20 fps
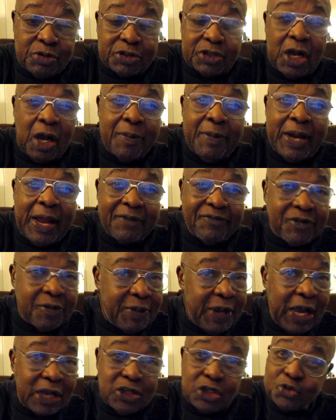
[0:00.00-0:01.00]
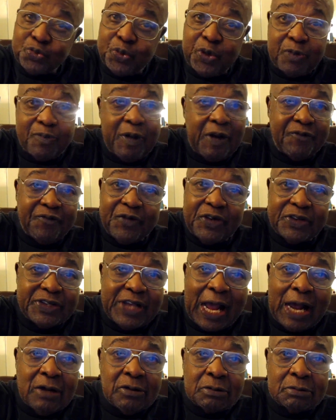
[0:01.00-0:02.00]
was coming after me. I just put my fist
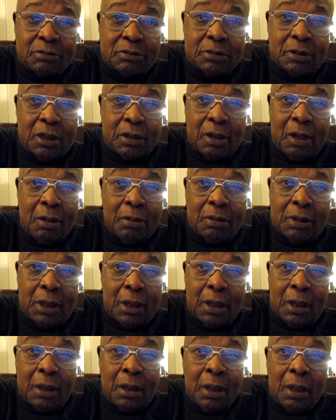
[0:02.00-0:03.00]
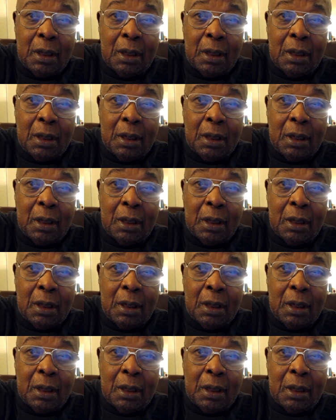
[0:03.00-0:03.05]
out, you know, uh,